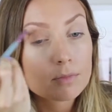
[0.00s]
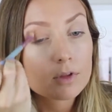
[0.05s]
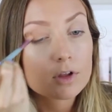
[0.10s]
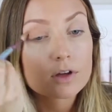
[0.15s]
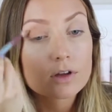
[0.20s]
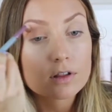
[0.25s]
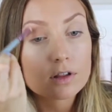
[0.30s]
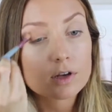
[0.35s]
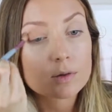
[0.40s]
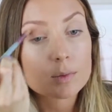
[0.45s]

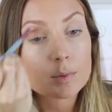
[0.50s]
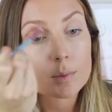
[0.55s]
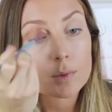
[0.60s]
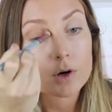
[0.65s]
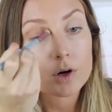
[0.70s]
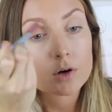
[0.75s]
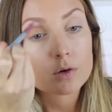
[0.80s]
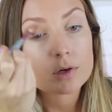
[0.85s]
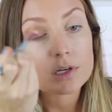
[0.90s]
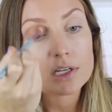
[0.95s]
look a little bit
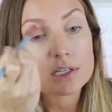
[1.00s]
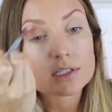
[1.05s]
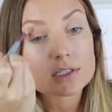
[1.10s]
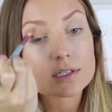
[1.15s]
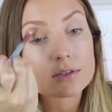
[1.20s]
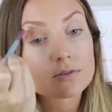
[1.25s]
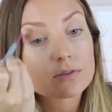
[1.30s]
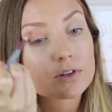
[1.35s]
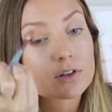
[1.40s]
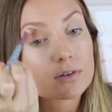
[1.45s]
more
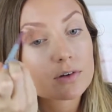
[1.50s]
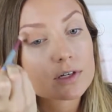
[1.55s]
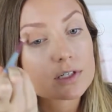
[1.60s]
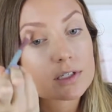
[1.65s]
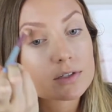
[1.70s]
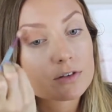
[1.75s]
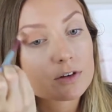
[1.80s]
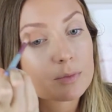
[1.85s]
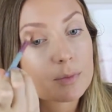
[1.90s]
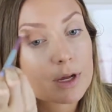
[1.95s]
cohesive with the
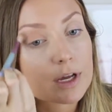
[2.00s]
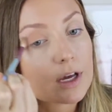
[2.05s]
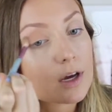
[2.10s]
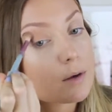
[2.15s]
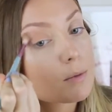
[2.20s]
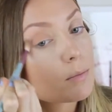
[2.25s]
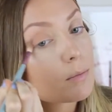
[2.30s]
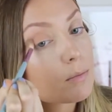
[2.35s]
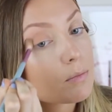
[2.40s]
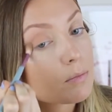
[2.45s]
rest of your
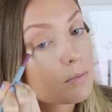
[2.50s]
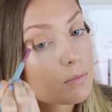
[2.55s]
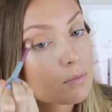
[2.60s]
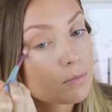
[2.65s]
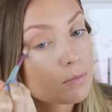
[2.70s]
makeup.